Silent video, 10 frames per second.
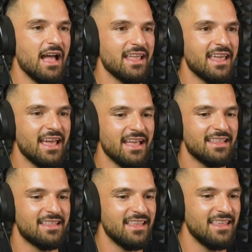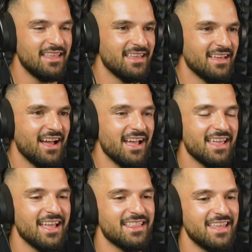I get the I
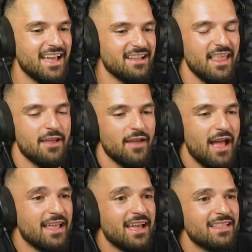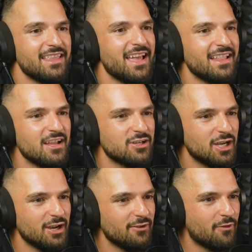get the like I get the
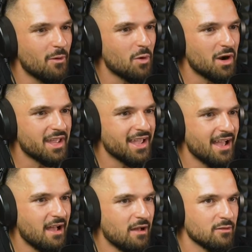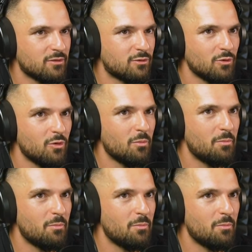energy from working out to